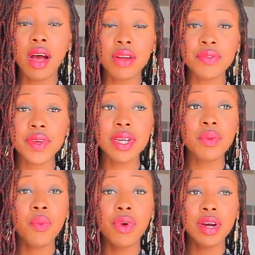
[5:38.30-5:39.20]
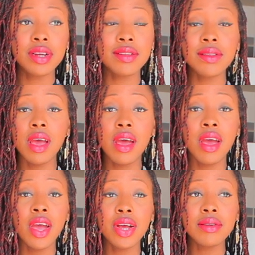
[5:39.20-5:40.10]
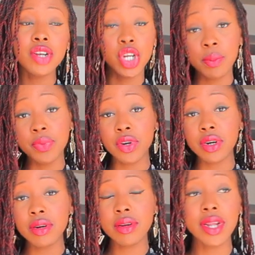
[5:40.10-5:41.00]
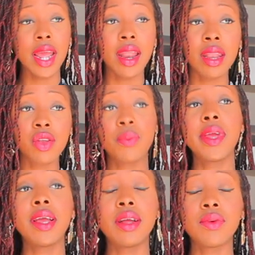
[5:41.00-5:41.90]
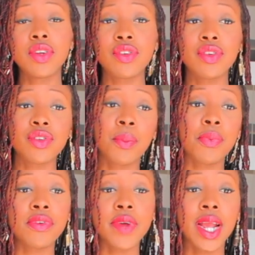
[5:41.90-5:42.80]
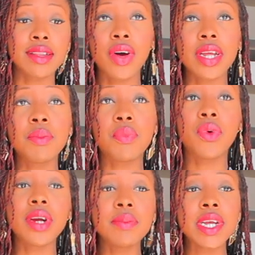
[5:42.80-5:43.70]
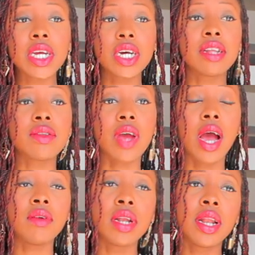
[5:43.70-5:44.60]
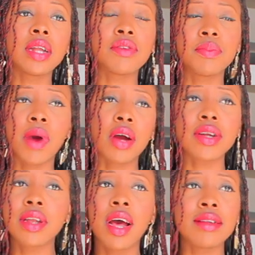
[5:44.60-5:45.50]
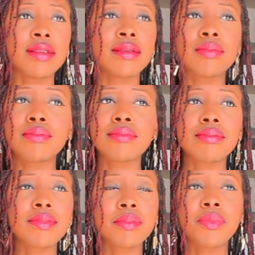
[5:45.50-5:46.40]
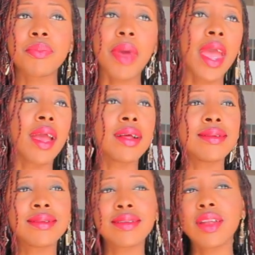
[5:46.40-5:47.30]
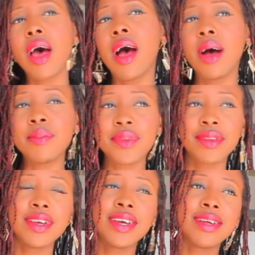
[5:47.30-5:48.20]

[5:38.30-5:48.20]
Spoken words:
outfit was a jumper, and to me it was just a perfect starting point because you have a lot of polka dots, pants, tops,